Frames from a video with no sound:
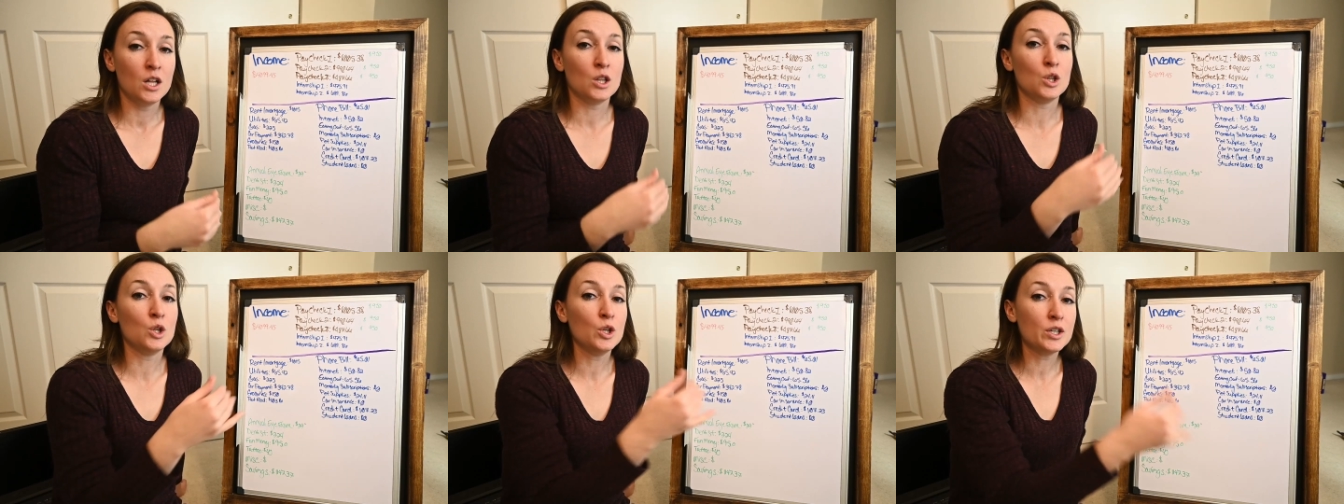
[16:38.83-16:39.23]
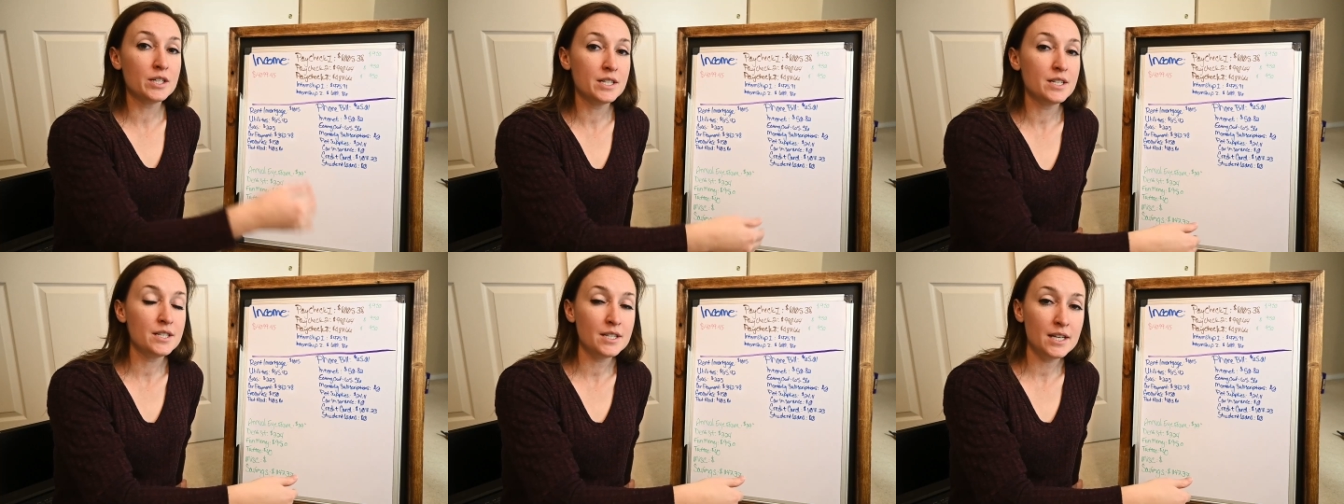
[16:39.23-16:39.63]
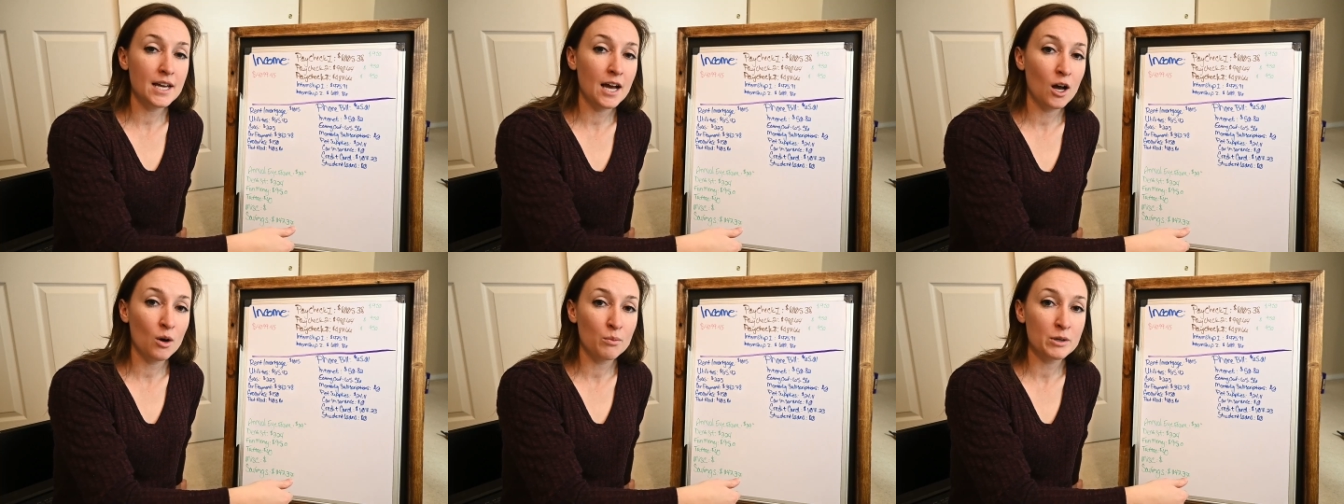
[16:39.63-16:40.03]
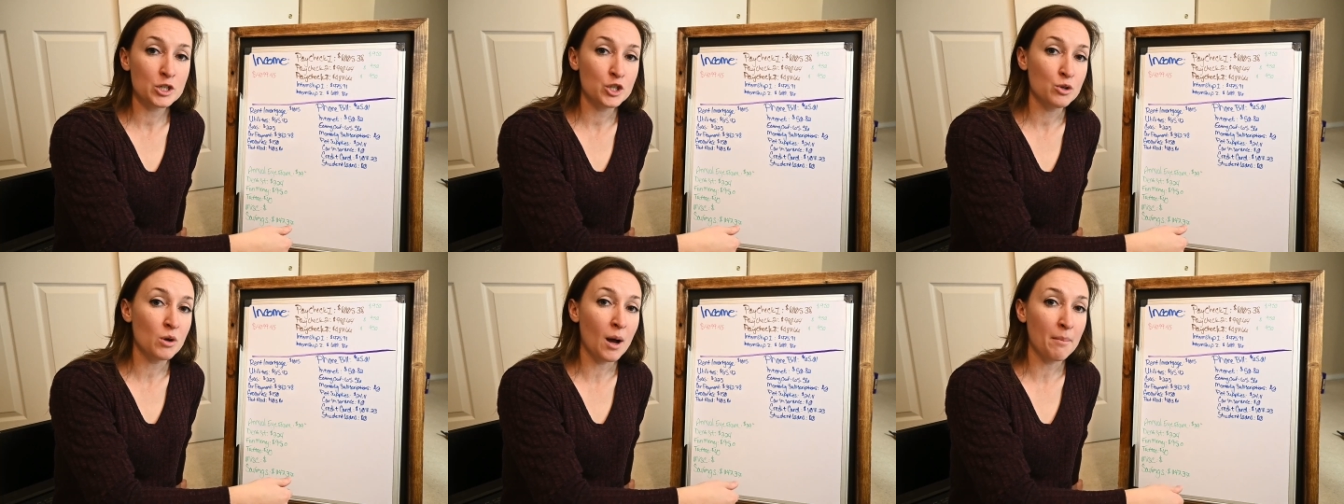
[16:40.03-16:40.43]
look to see how
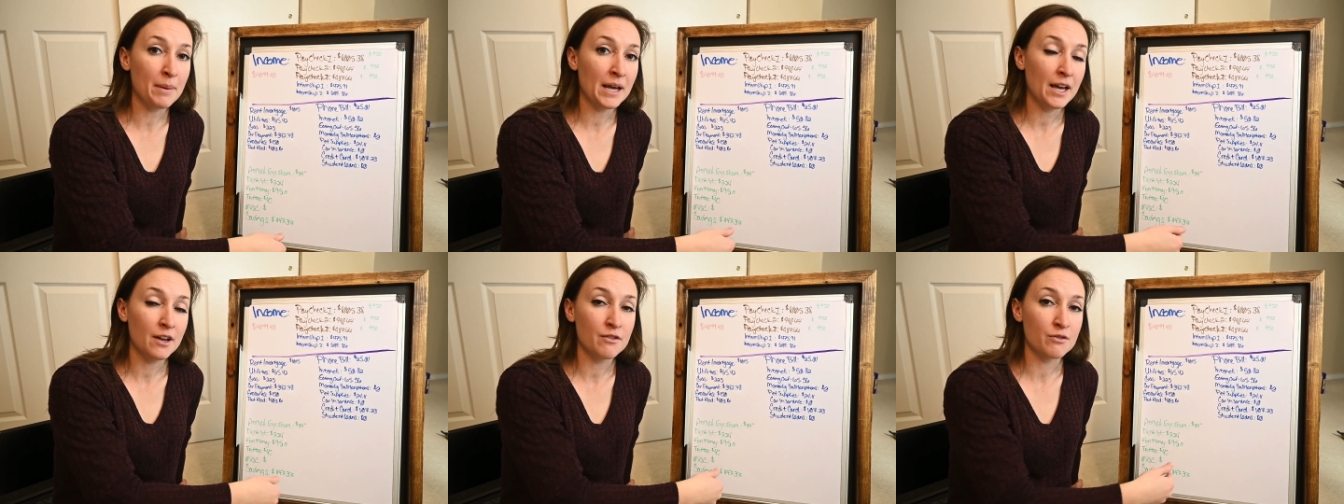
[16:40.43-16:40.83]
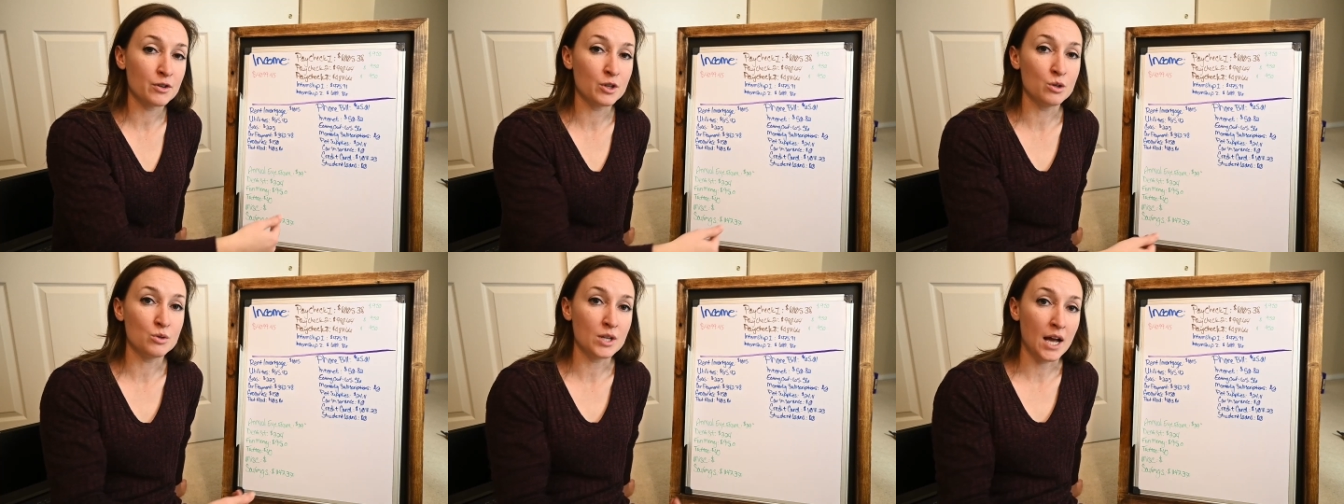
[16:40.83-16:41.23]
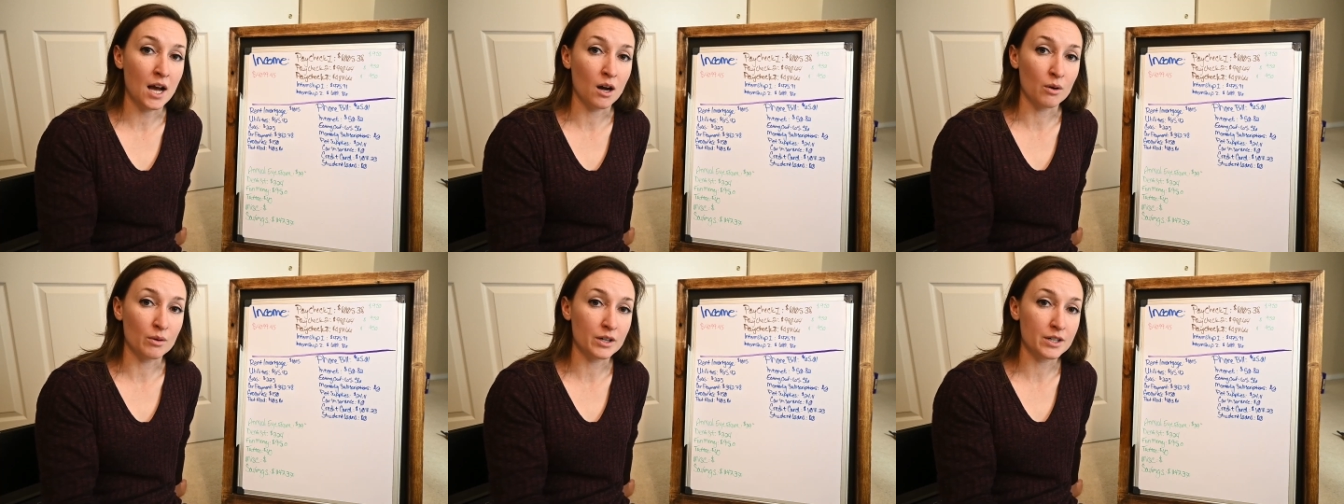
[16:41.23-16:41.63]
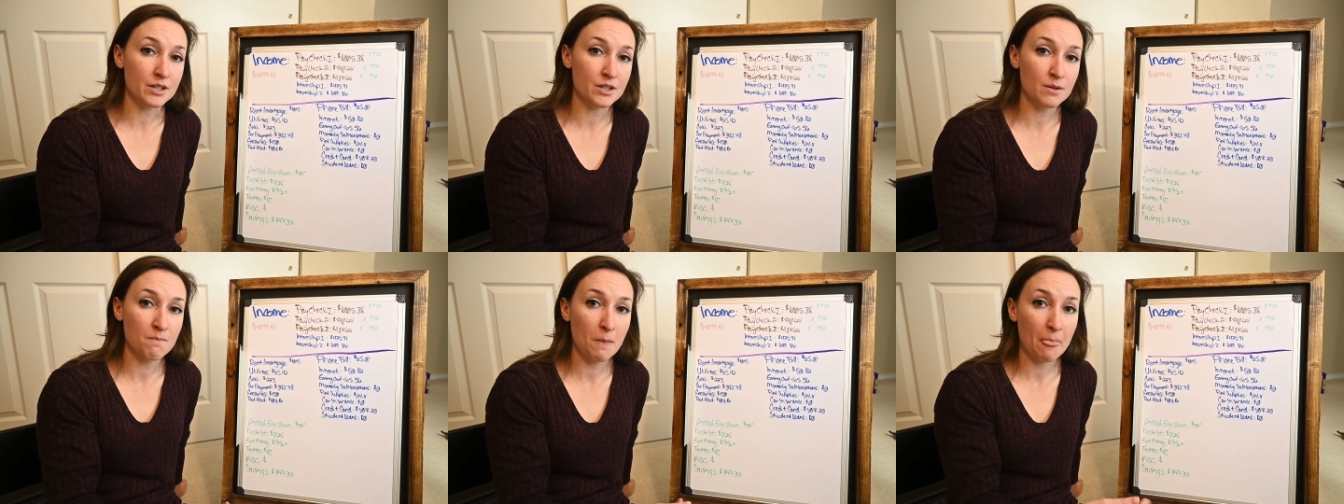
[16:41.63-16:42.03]
much you got paid for those
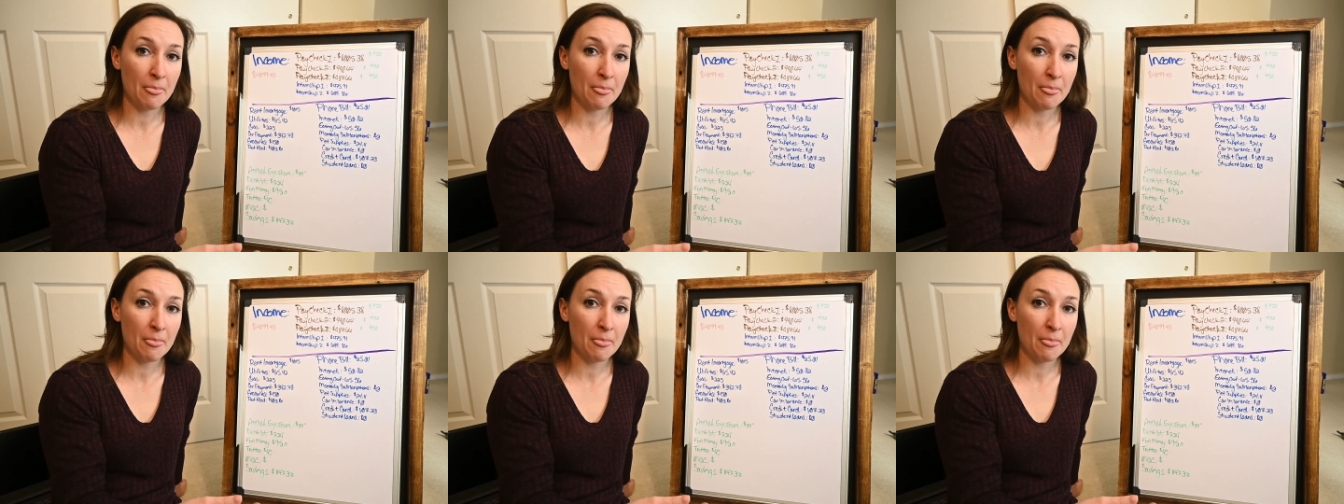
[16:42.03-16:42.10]
hours,